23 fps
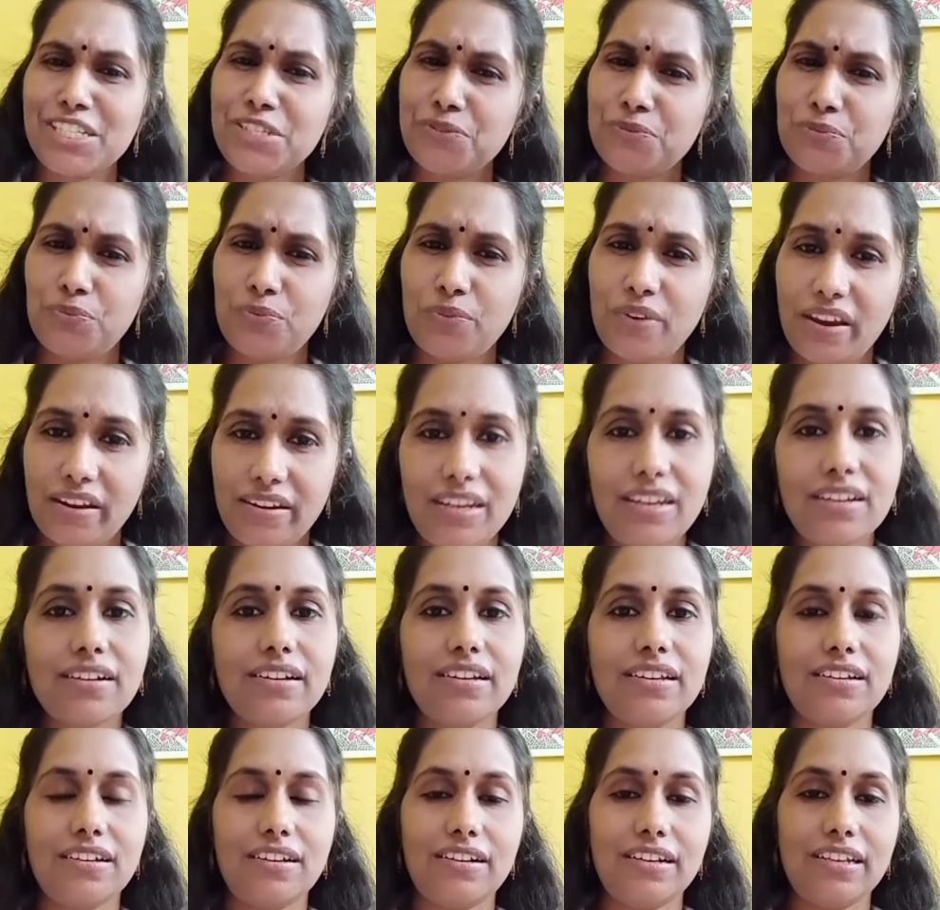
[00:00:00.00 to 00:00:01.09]
is very
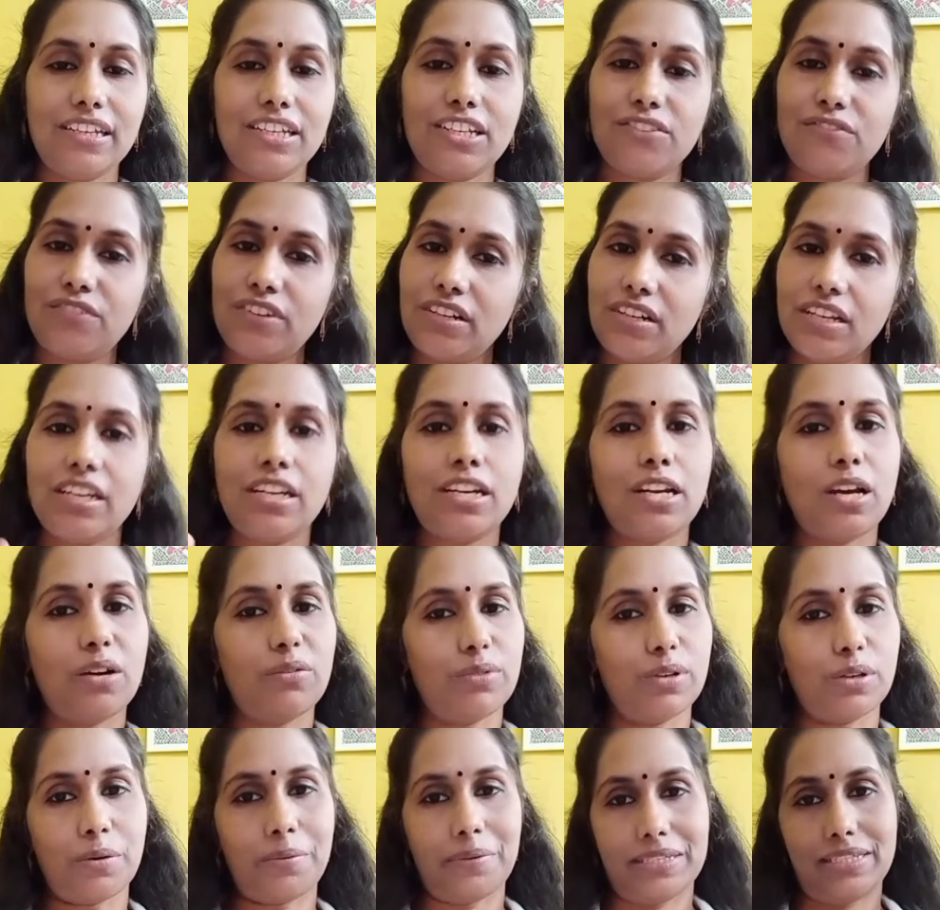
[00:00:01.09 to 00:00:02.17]
clearly given in our
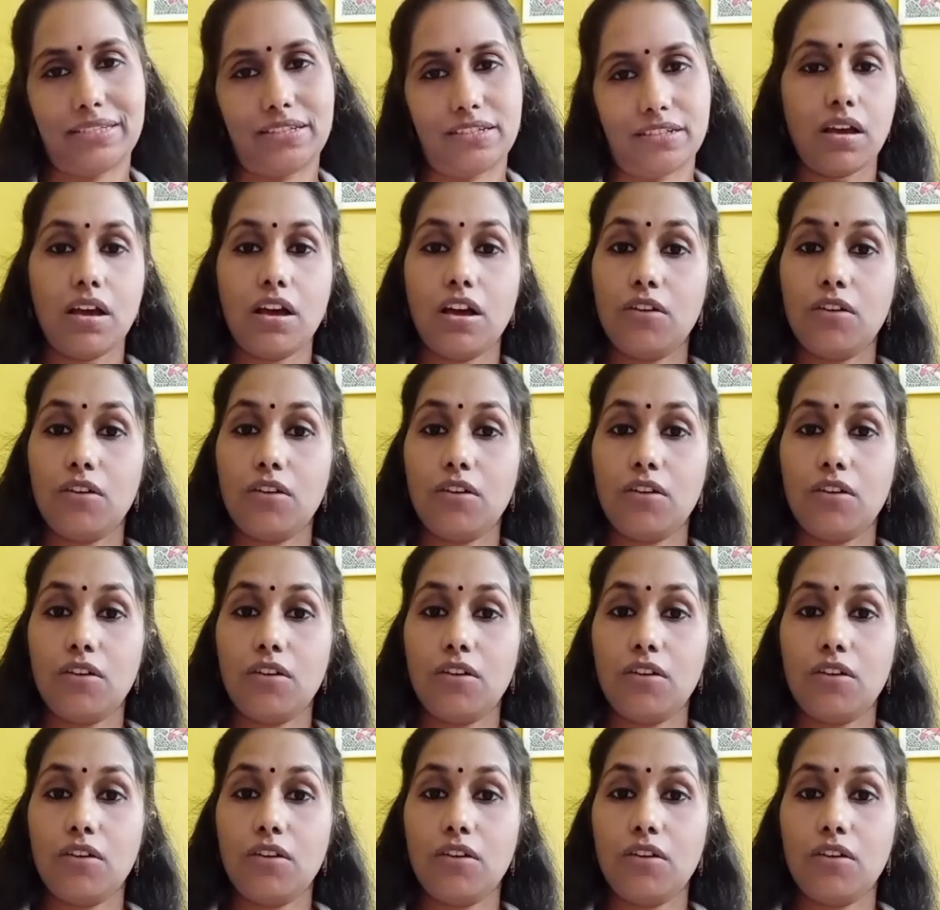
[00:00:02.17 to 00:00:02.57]
question.